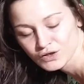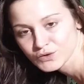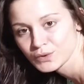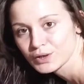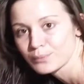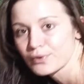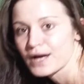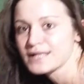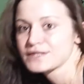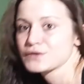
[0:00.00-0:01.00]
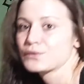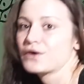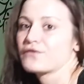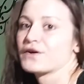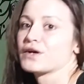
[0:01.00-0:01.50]
So we're going to press through
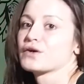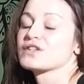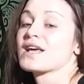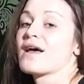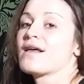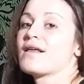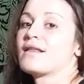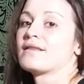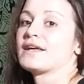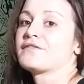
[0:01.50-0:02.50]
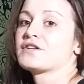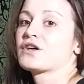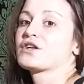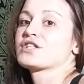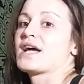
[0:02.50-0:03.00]
our fingers,
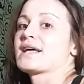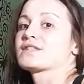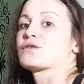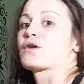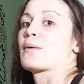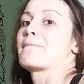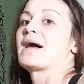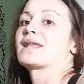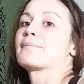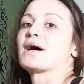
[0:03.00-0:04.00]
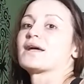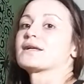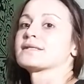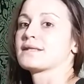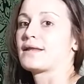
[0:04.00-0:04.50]
lifting our chest so that our belly button
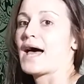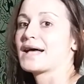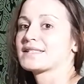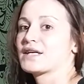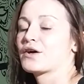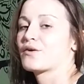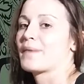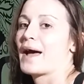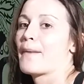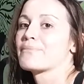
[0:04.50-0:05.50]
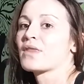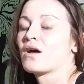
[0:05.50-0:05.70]
is the last thing on our mat.